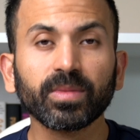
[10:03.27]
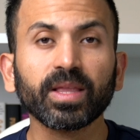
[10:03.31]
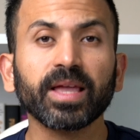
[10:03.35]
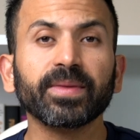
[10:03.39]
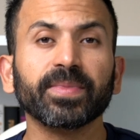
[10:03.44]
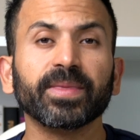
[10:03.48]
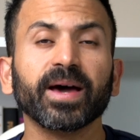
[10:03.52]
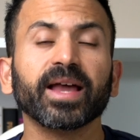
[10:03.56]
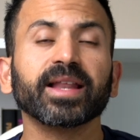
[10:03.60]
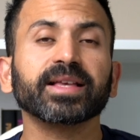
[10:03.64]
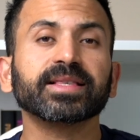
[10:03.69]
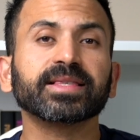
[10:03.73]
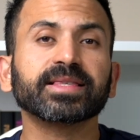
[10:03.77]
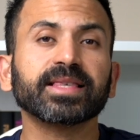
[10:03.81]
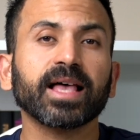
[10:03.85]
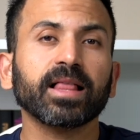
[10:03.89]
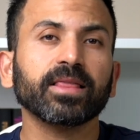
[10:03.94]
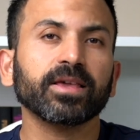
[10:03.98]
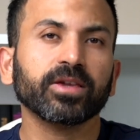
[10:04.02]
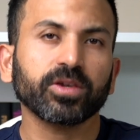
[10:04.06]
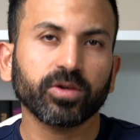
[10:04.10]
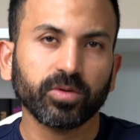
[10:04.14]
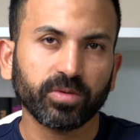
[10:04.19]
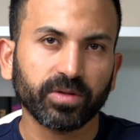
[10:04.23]
that is
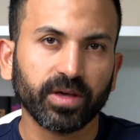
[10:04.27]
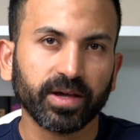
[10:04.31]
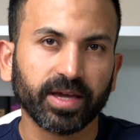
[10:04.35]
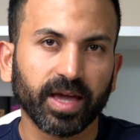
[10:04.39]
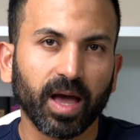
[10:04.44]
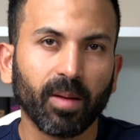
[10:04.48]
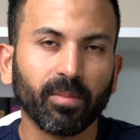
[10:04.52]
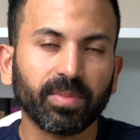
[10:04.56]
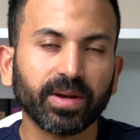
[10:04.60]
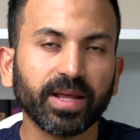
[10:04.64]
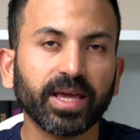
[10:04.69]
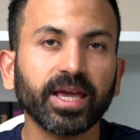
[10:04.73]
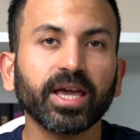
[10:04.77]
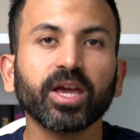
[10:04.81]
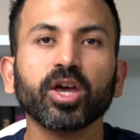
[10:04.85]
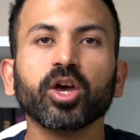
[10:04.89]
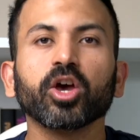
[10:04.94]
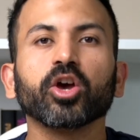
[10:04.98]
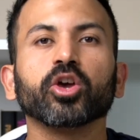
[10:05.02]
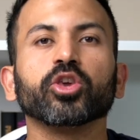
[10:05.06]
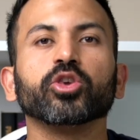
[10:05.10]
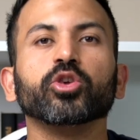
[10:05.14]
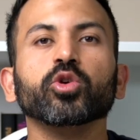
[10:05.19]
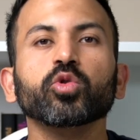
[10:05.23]
selling you the company
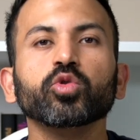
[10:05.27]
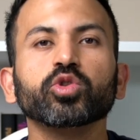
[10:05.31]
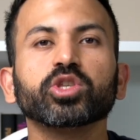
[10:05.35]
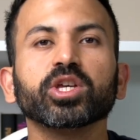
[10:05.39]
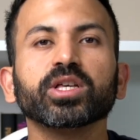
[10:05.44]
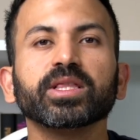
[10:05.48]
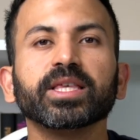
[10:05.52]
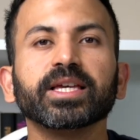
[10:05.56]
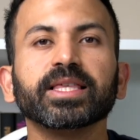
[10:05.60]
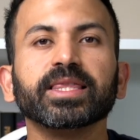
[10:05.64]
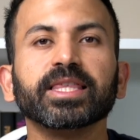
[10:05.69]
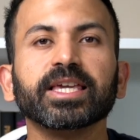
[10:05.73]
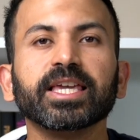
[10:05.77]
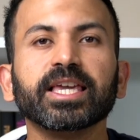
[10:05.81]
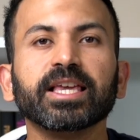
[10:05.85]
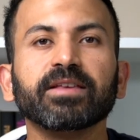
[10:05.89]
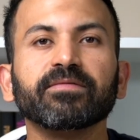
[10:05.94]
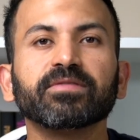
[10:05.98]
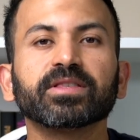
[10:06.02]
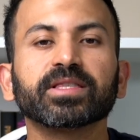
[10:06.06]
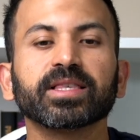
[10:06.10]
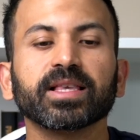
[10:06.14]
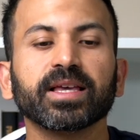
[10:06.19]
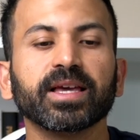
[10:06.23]
usually
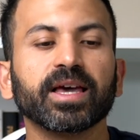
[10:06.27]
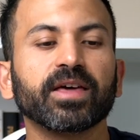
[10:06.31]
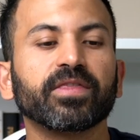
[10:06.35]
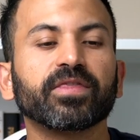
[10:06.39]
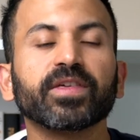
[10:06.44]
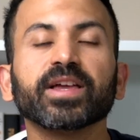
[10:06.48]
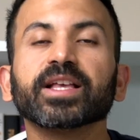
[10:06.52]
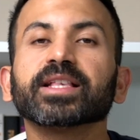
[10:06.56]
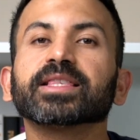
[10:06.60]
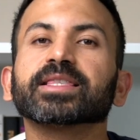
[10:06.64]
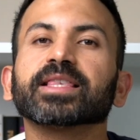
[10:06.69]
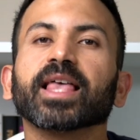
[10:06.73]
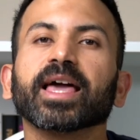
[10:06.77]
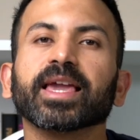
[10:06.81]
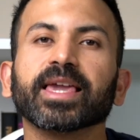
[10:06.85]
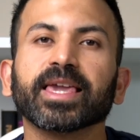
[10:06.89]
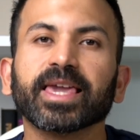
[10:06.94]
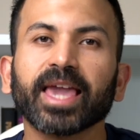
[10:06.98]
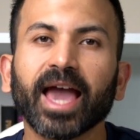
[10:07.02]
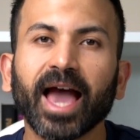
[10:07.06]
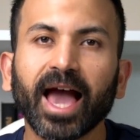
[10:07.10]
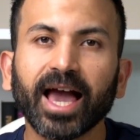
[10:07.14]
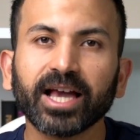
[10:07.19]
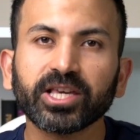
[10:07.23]
leaves things like
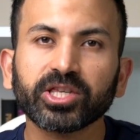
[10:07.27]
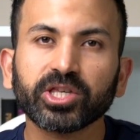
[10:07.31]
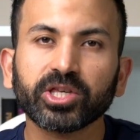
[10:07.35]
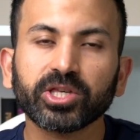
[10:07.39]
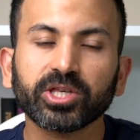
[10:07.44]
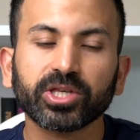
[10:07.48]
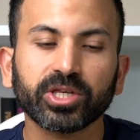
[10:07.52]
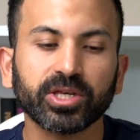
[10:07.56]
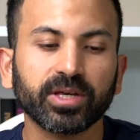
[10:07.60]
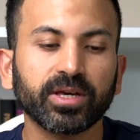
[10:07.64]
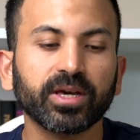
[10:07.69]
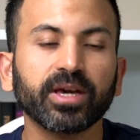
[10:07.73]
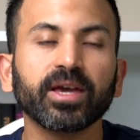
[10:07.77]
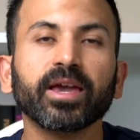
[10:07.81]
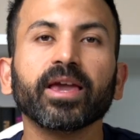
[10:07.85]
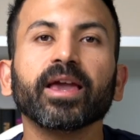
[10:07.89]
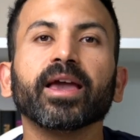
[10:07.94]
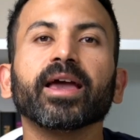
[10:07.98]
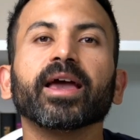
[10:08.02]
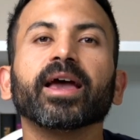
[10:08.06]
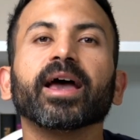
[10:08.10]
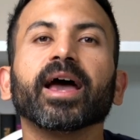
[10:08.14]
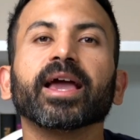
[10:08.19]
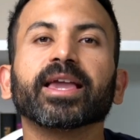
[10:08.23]
cash,
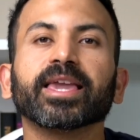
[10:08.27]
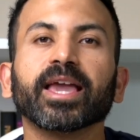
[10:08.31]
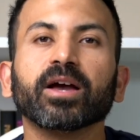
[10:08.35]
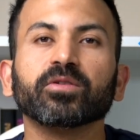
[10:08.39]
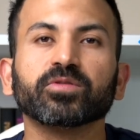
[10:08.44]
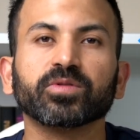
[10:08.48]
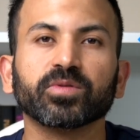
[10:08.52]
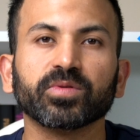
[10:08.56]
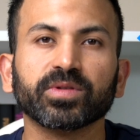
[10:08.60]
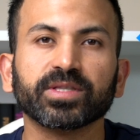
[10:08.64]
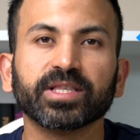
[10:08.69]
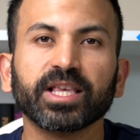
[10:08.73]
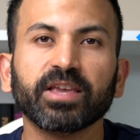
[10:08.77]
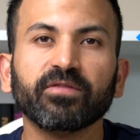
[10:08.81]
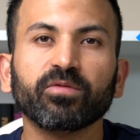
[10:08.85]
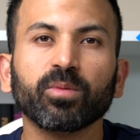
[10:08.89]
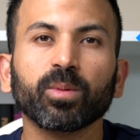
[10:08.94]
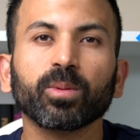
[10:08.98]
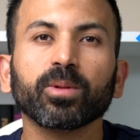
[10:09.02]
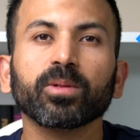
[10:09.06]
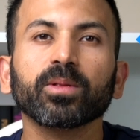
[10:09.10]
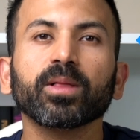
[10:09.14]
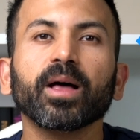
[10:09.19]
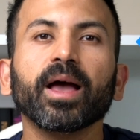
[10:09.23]
accounts
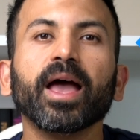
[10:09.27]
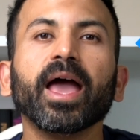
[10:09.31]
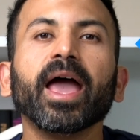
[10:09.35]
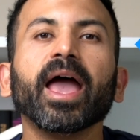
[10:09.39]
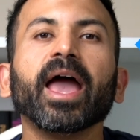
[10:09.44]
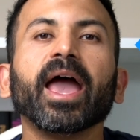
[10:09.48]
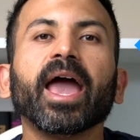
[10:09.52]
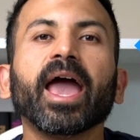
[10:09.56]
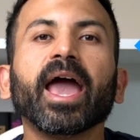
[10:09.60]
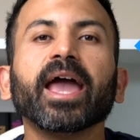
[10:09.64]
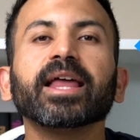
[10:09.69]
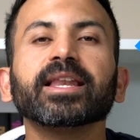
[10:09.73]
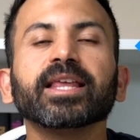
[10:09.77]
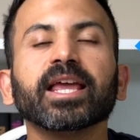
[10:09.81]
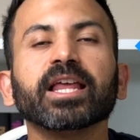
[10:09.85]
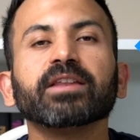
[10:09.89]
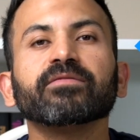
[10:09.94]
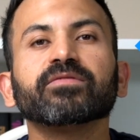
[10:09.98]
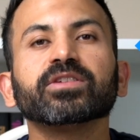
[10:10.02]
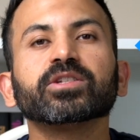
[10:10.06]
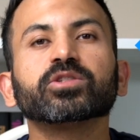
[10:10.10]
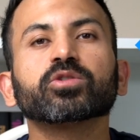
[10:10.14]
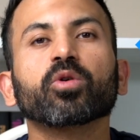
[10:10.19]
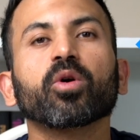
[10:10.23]
receivable, and
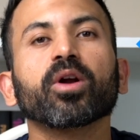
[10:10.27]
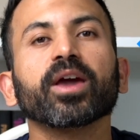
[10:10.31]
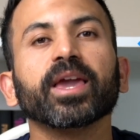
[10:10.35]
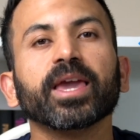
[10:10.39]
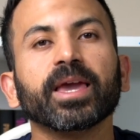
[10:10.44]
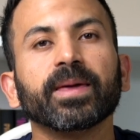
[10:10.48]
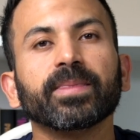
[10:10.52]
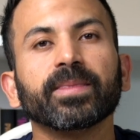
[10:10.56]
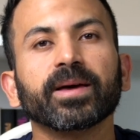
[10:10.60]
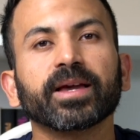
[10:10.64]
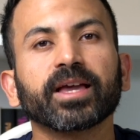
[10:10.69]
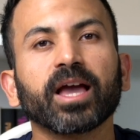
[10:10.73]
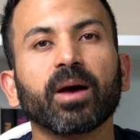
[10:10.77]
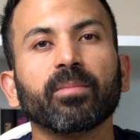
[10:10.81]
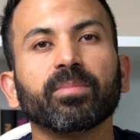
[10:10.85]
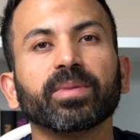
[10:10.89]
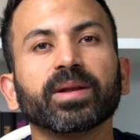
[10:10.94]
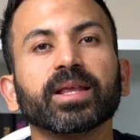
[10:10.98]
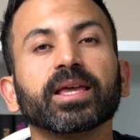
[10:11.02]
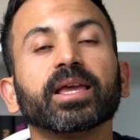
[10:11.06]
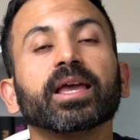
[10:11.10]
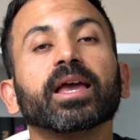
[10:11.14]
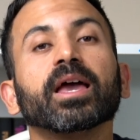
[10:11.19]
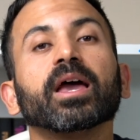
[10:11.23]
inventory in the
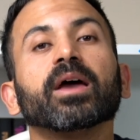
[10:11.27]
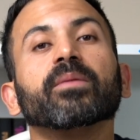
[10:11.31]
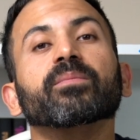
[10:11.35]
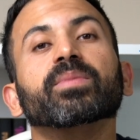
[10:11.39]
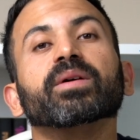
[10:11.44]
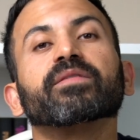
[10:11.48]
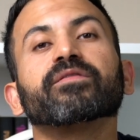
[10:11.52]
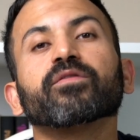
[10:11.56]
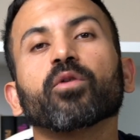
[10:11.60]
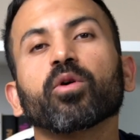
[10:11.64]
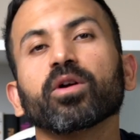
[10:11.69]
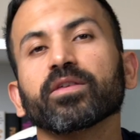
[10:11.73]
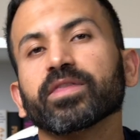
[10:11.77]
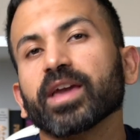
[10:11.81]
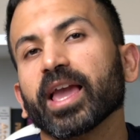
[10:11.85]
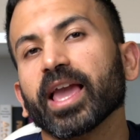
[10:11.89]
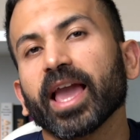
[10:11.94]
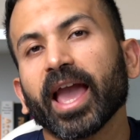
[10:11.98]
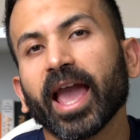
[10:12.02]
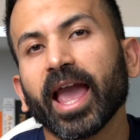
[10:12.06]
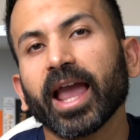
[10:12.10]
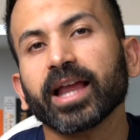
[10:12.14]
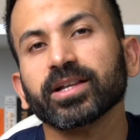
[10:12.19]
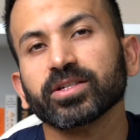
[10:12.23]
company before
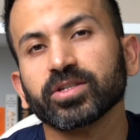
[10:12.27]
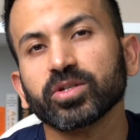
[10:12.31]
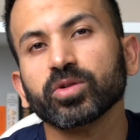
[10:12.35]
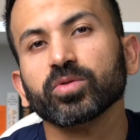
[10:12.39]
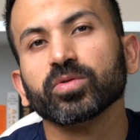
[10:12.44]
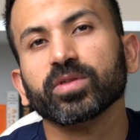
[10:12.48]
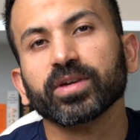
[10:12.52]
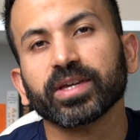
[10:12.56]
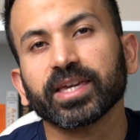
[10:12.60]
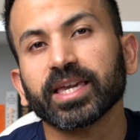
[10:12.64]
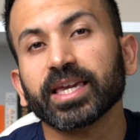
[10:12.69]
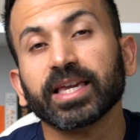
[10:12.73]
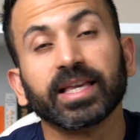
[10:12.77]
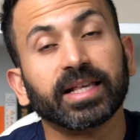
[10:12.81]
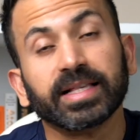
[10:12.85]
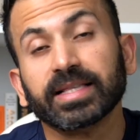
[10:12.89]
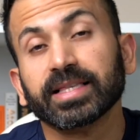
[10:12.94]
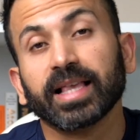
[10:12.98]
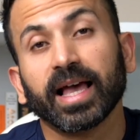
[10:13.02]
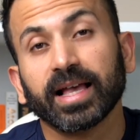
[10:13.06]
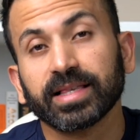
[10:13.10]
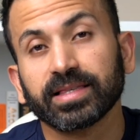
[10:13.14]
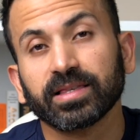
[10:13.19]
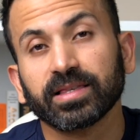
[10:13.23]
they hand you the
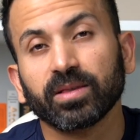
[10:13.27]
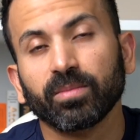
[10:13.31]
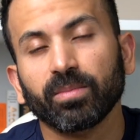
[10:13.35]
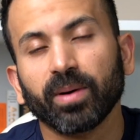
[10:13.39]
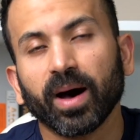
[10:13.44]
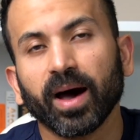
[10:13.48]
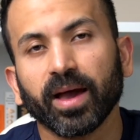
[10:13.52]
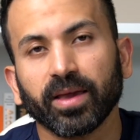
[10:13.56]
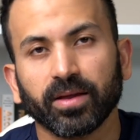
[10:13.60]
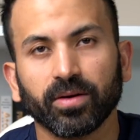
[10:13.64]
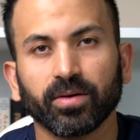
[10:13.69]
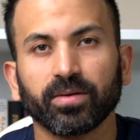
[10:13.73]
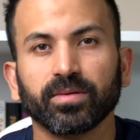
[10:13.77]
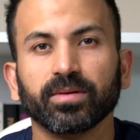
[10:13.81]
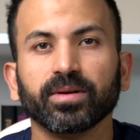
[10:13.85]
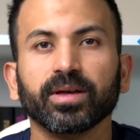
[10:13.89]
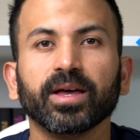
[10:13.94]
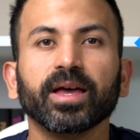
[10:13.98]
keys as the buyer.